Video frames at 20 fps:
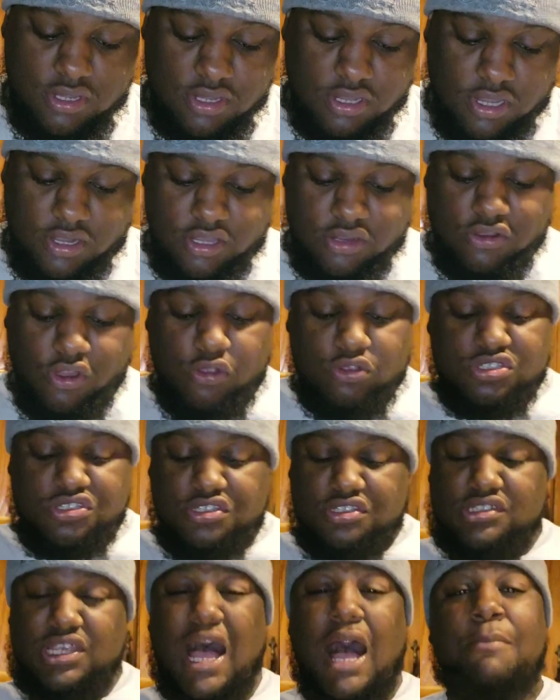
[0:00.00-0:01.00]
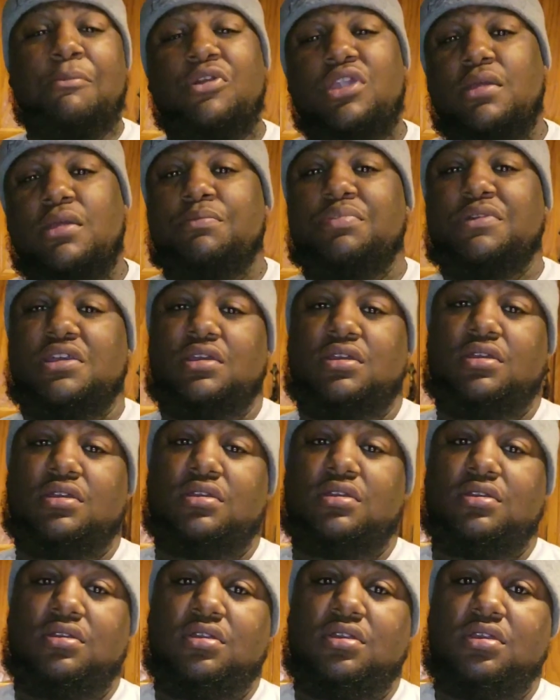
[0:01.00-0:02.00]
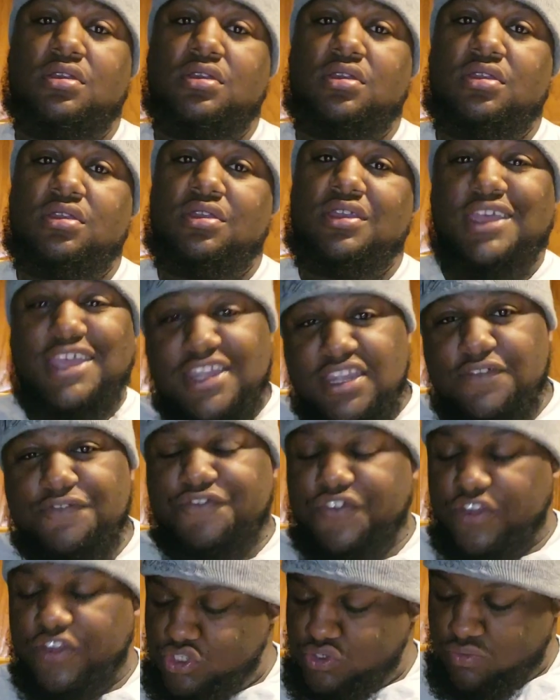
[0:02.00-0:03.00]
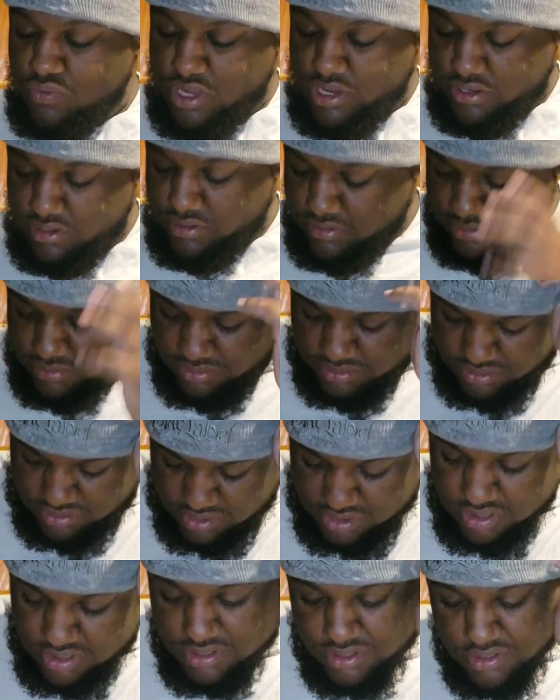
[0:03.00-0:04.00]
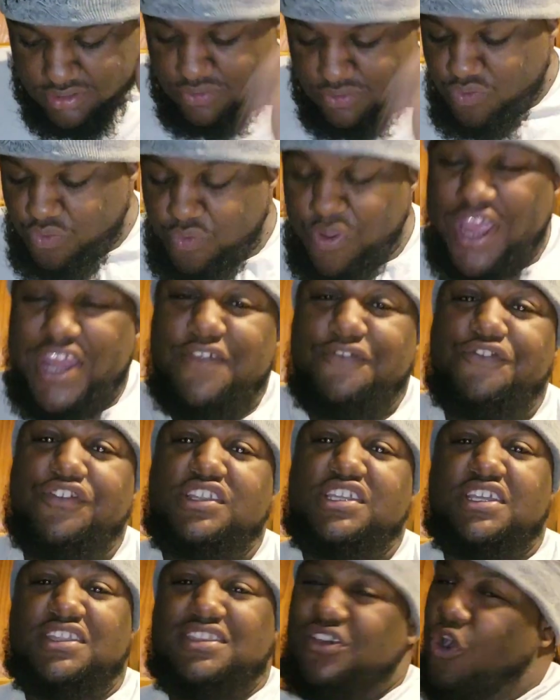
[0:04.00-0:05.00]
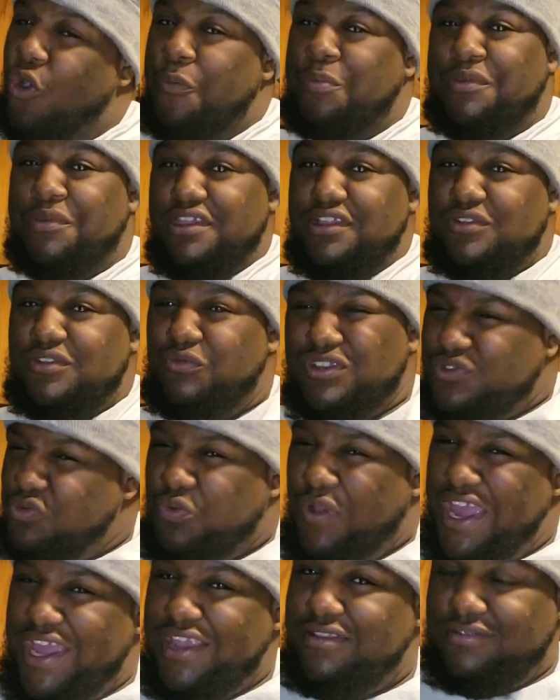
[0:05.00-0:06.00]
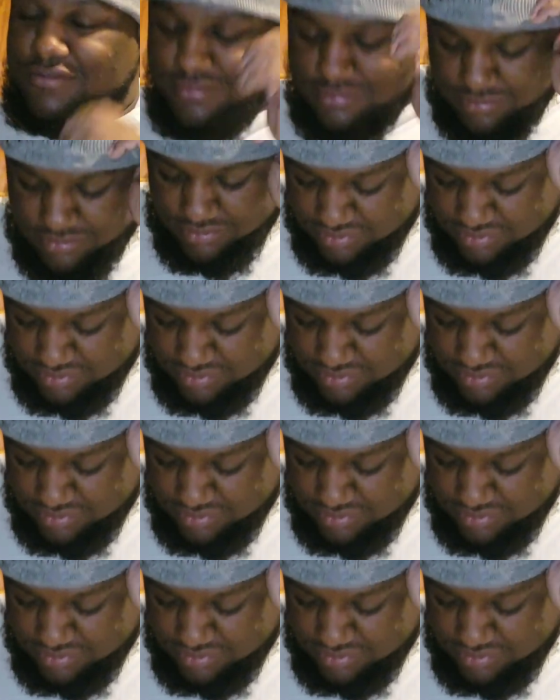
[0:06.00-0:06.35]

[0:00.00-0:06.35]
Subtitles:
of the groceries, I'm gonna be in the refrigerator, waiting for Tita to open it. Just waiting.